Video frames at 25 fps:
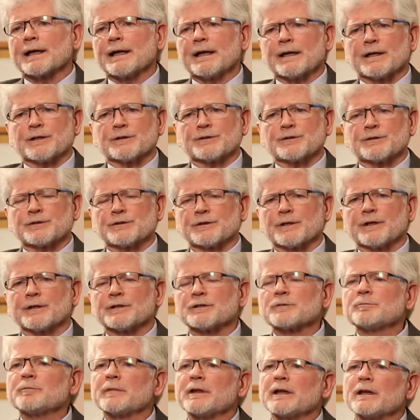guess
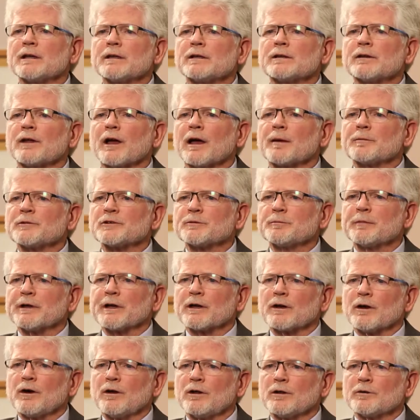as many times has
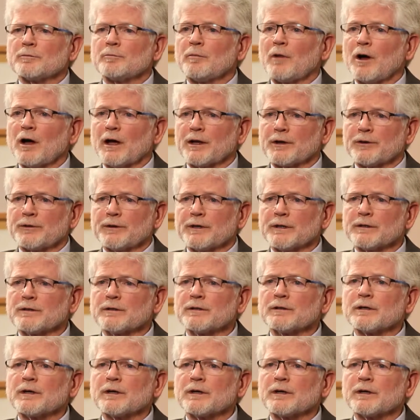been called moderate